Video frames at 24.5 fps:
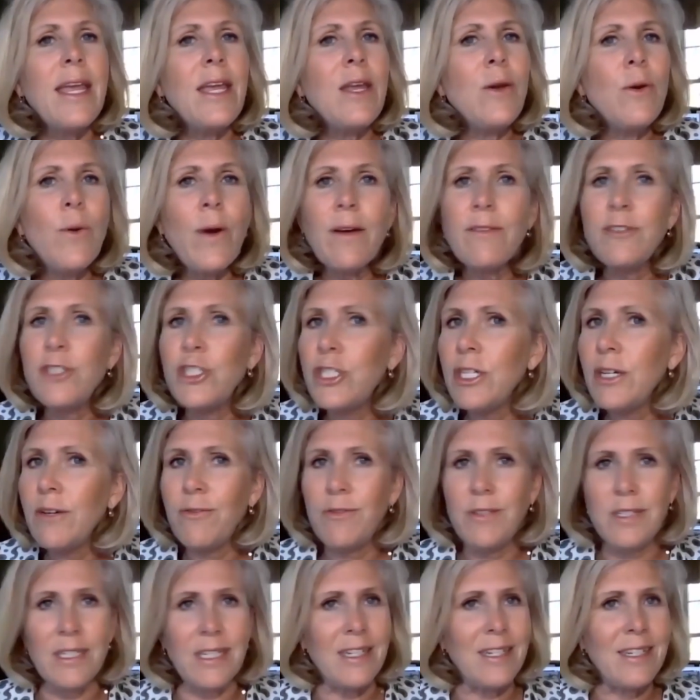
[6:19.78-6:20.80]
you have
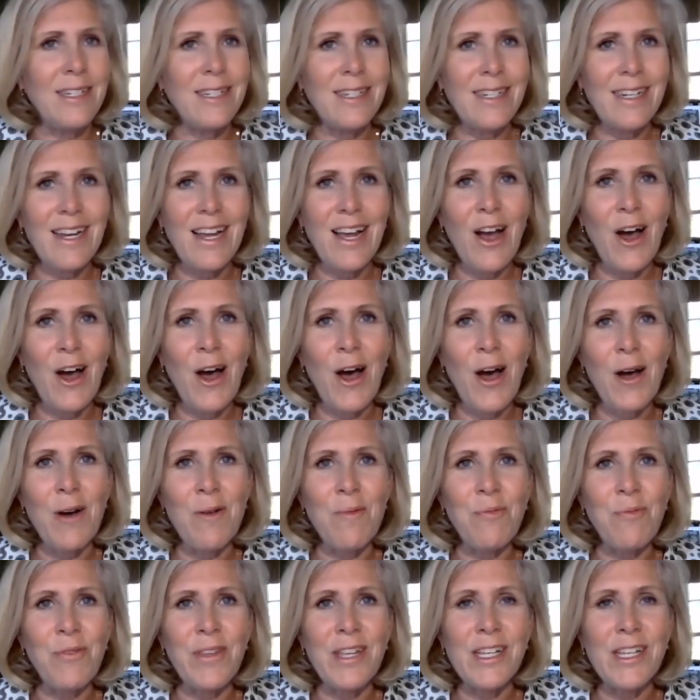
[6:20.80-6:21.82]
shifted
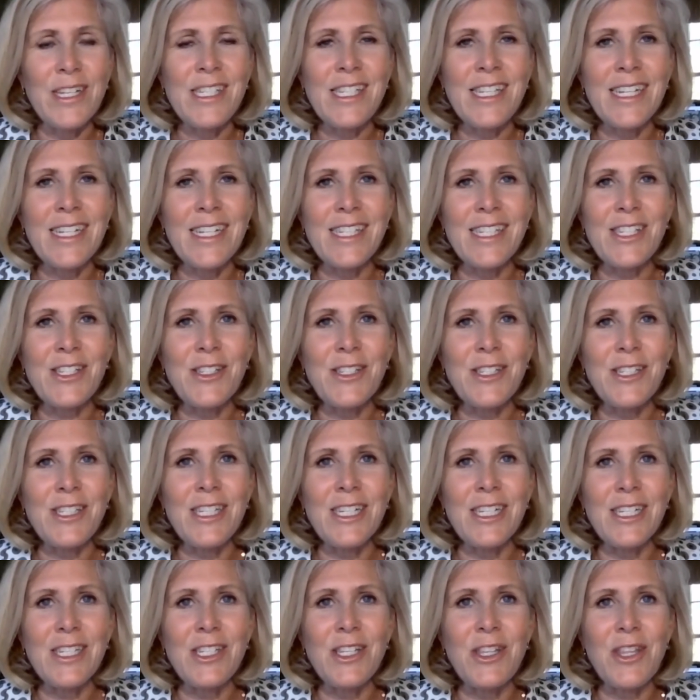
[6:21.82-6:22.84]

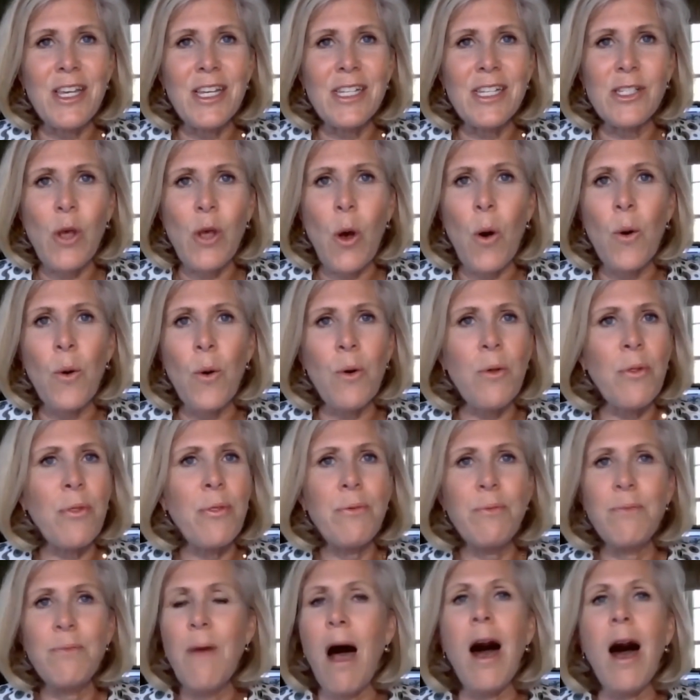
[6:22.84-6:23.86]
since this
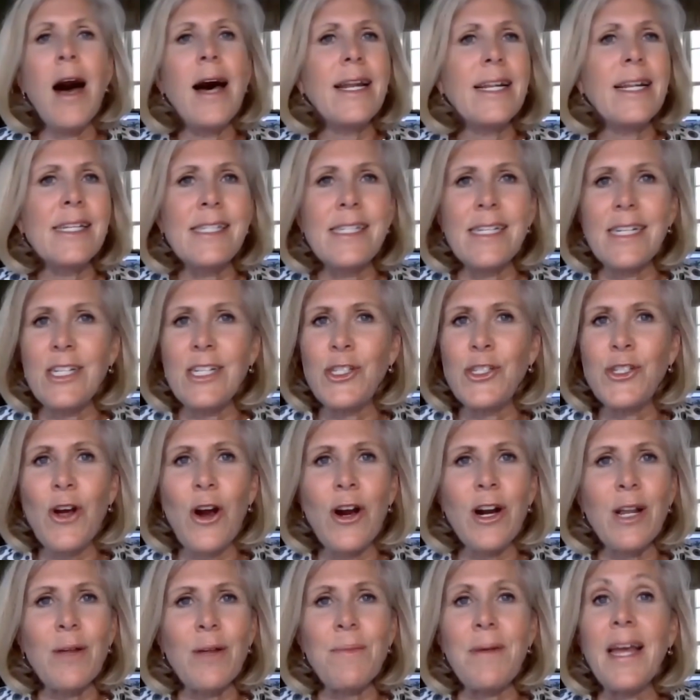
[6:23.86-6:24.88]
whole odyssey
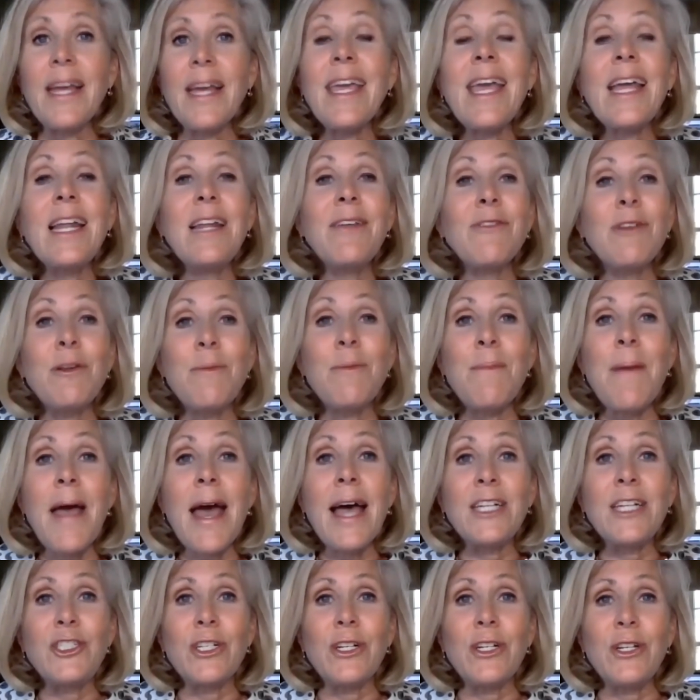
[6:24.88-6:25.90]
started. I mean, I can't even
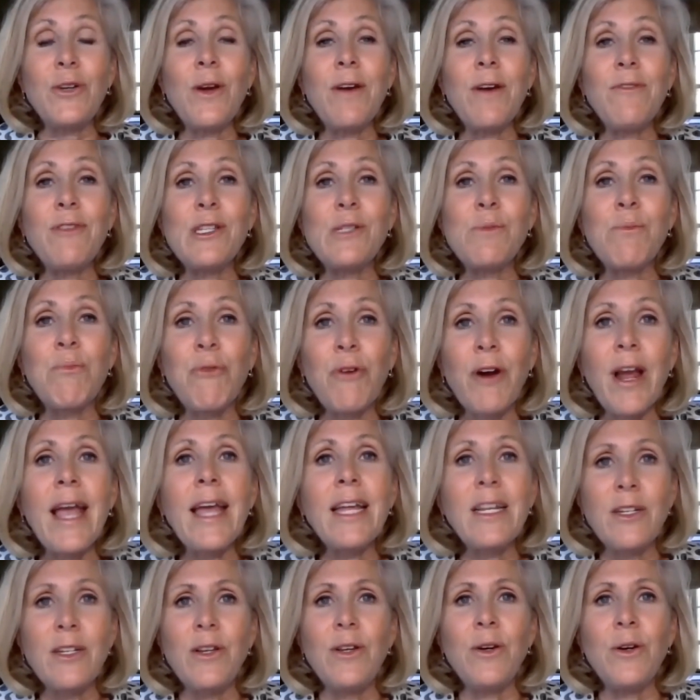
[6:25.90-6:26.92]
imagine. You have this
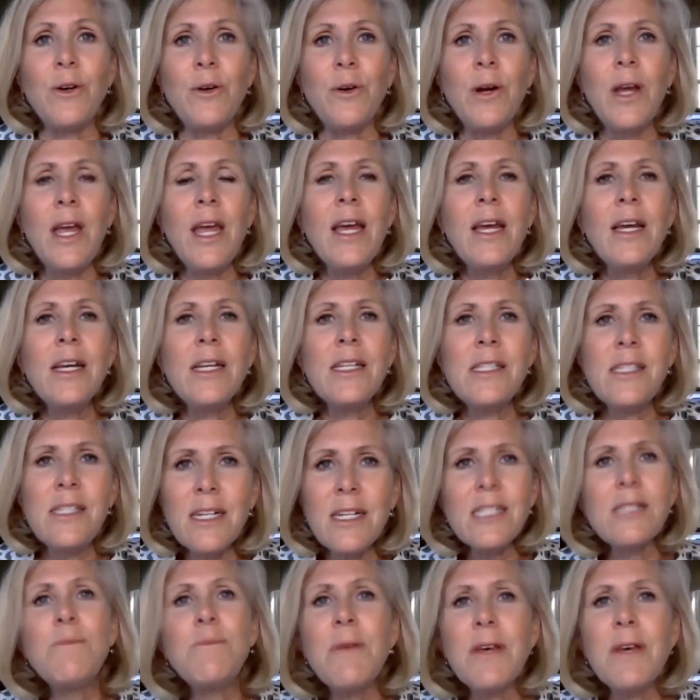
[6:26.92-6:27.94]
brand new
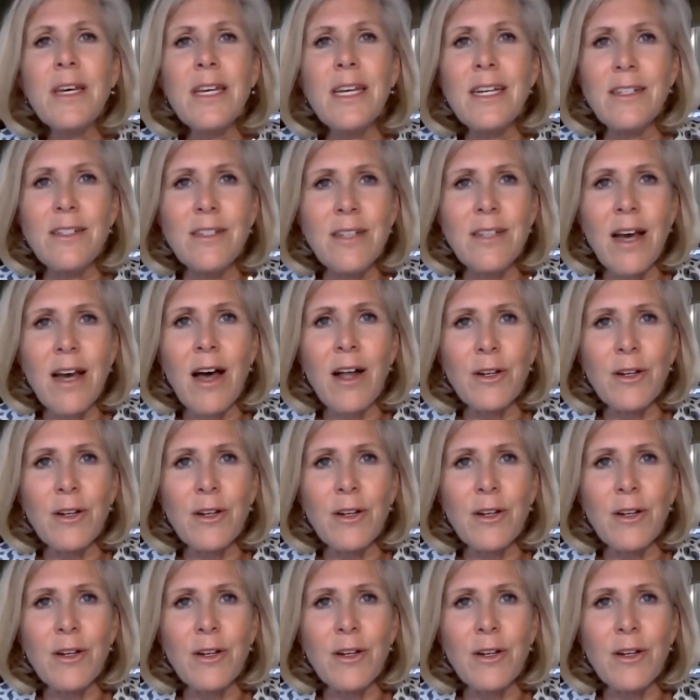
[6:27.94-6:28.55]
$6 million